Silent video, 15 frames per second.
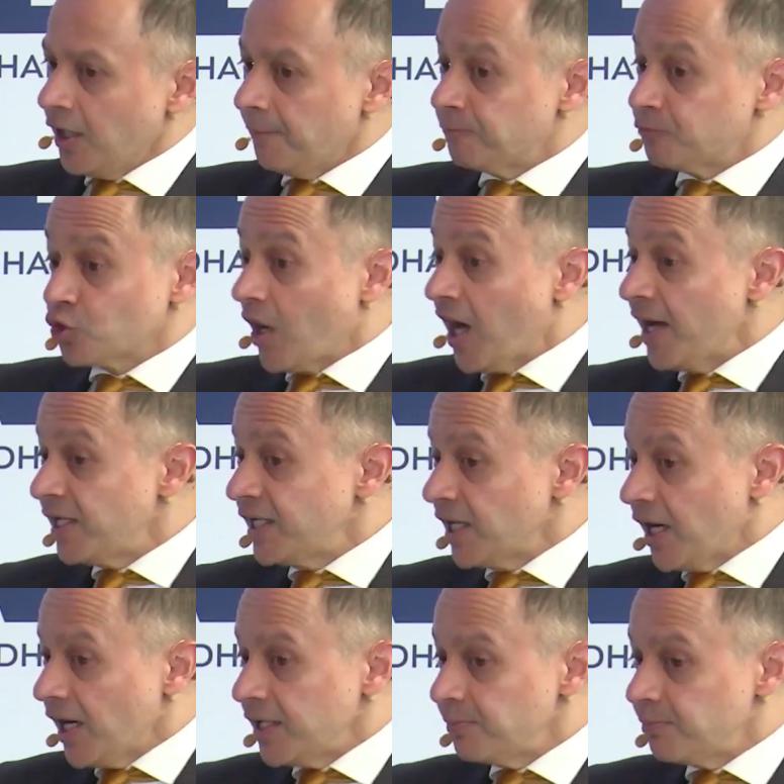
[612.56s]
So
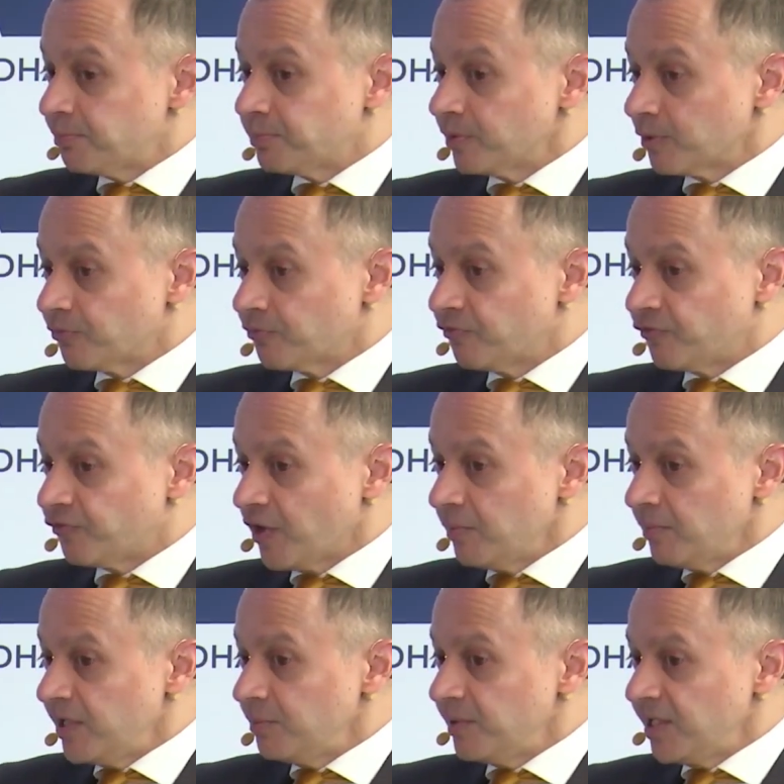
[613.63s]
I
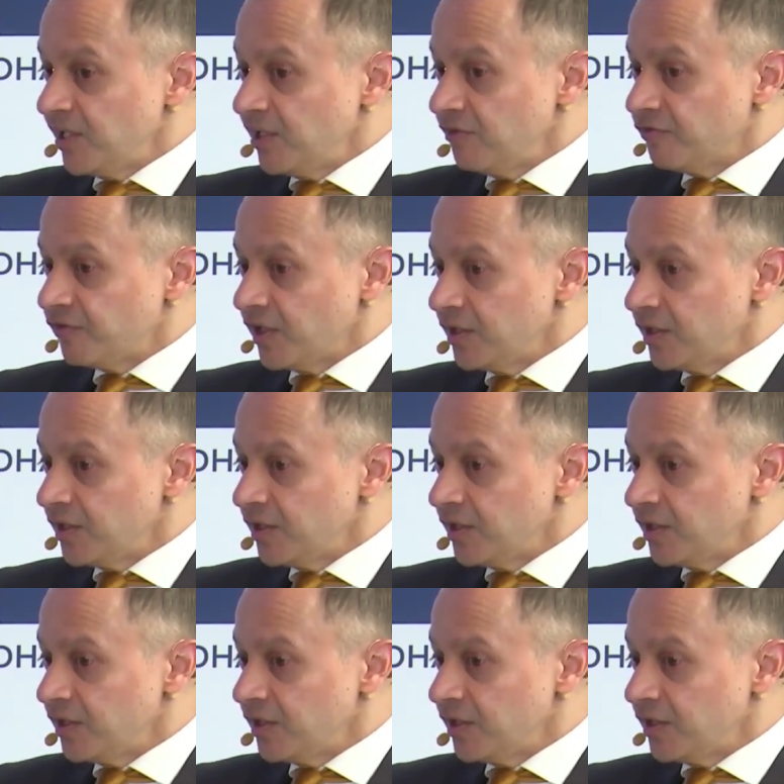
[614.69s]
firmly believe